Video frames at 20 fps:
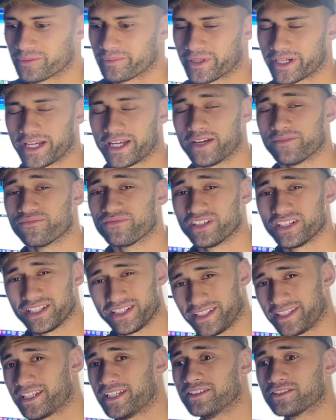But I am
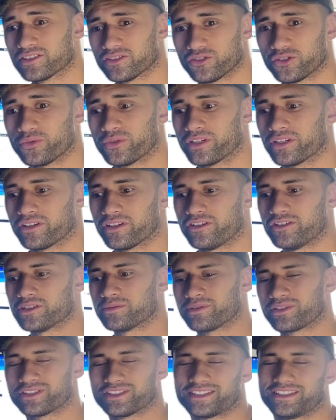really keen to do one of those
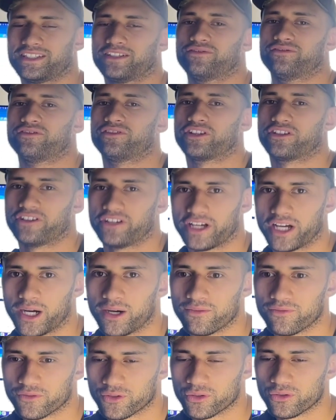because they are very
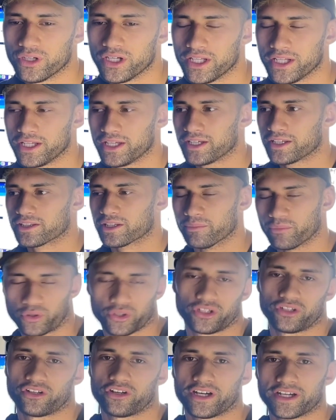helpful. The more
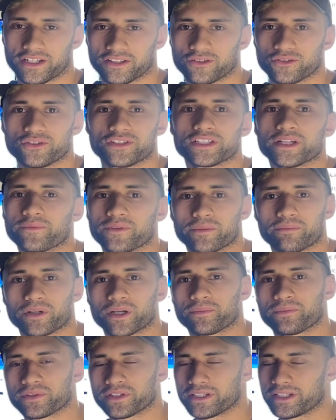you know how to do something
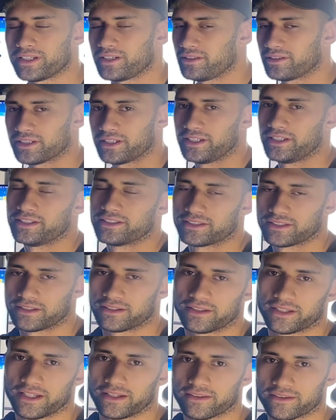properly, the
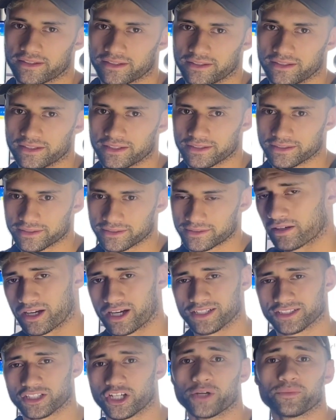easier that thing is.
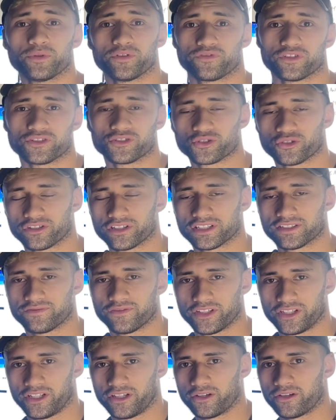Guys, I hope you've enjoyed this
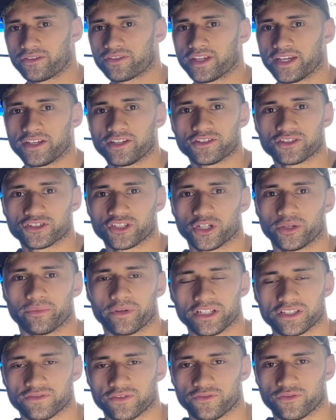video. Thank you so
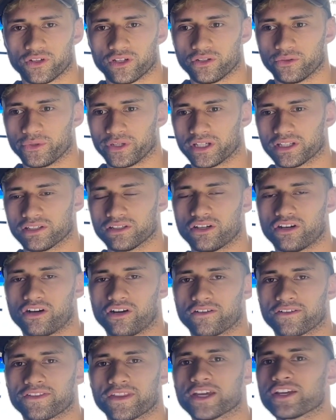much for following
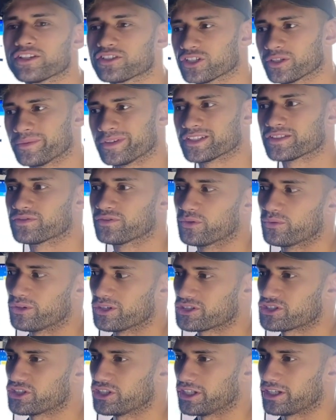along. Thank you so much for
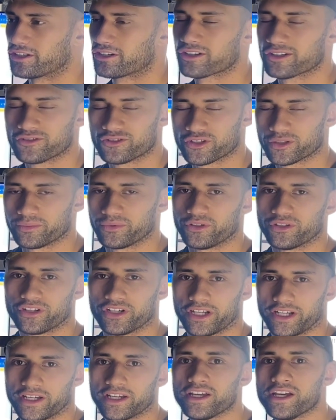watching,
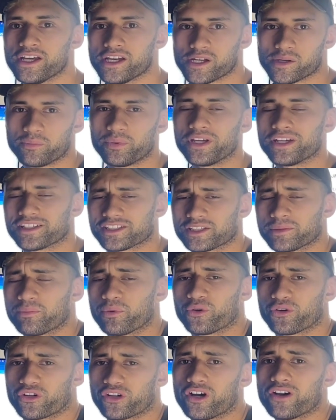contributing, being a
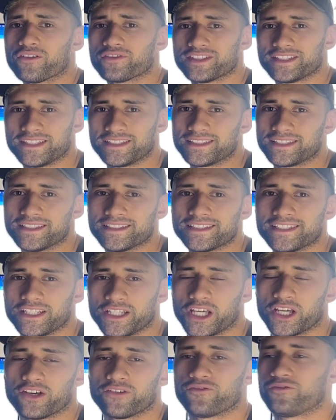supporter of
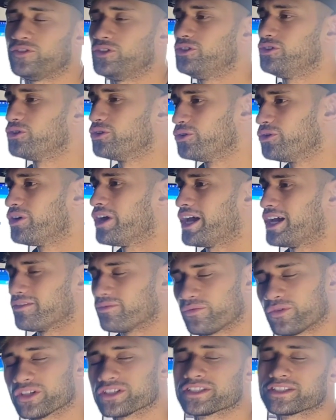TCT. If you
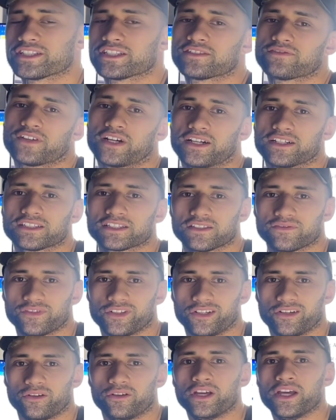have watched this far into the
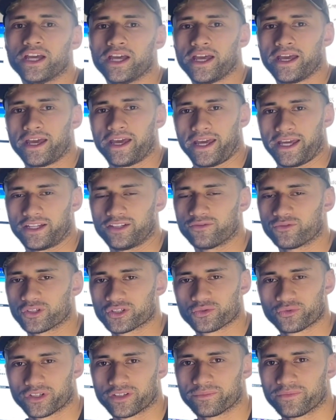video and you've
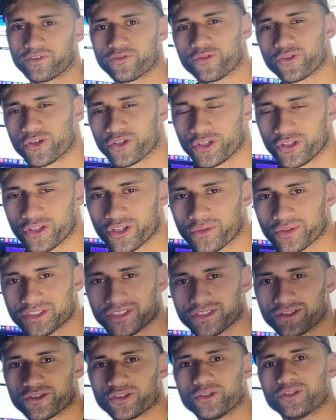watched one before, you know what
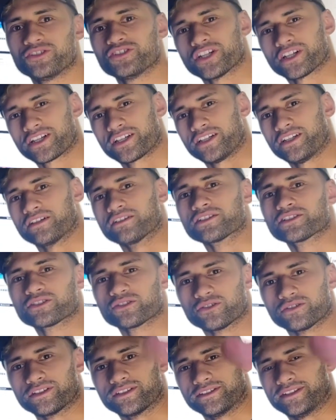to do. Chuck a young
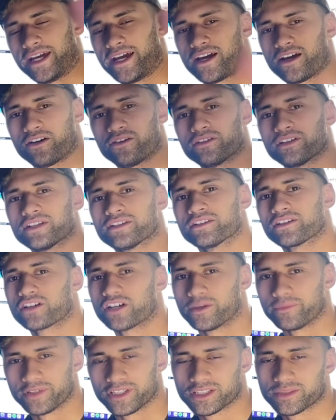sword down in the
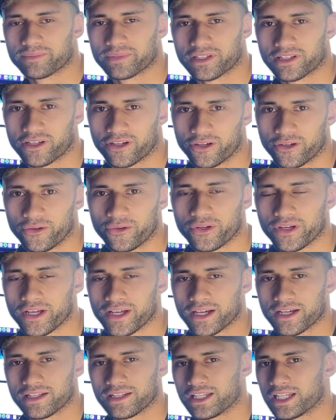comments below.
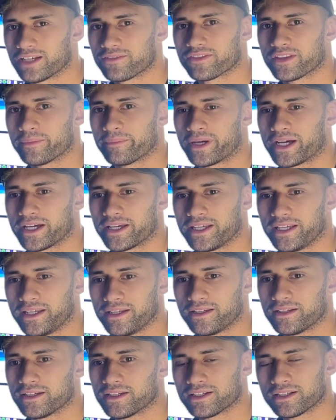Love the mahi,
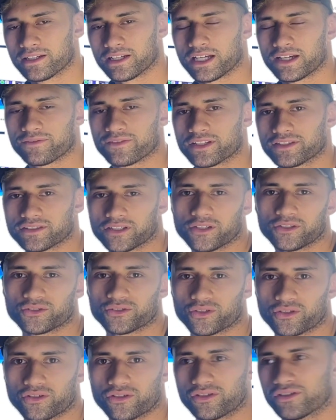love the
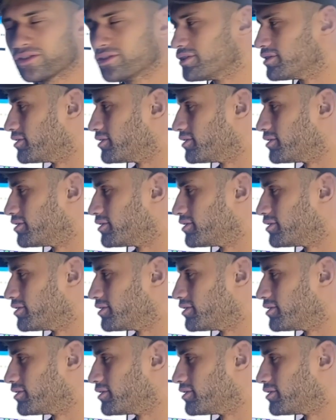tautoko.